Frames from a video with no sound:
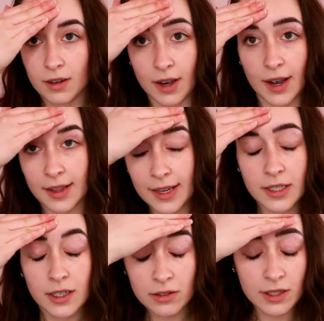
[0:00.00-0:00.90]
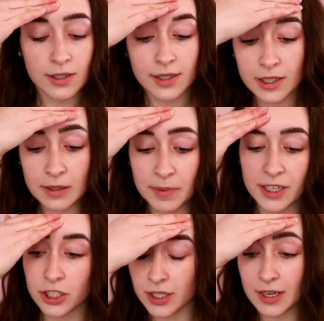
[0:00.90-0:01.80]
I like to use this
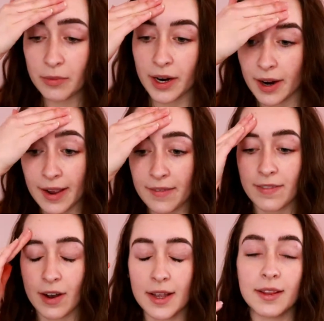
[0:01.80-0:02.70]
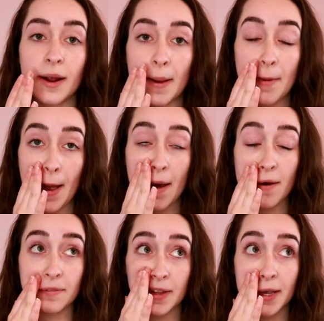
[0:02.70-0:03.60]
especially where I find that I
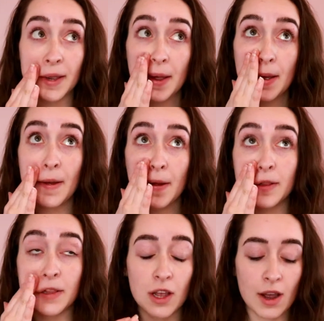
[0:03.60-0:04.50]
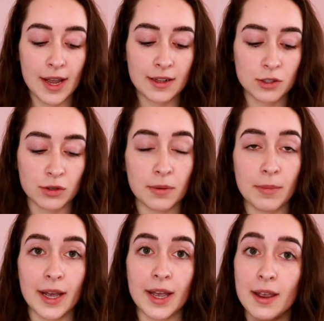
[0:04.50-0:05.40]
have like lines or
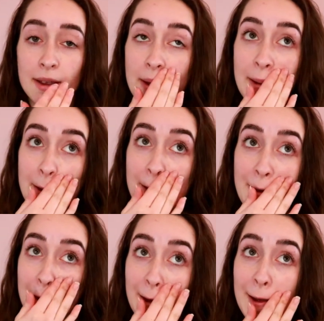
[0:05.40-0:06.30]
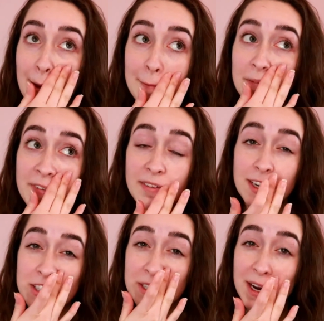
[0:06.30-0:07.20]
my
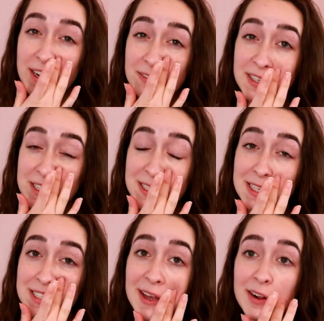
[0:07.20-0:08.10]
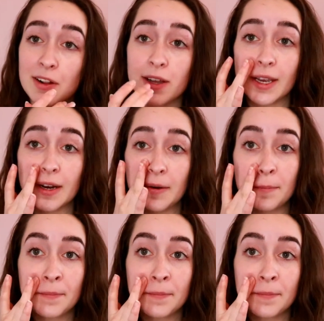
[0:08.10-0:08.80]
foundation kind of tends to settle in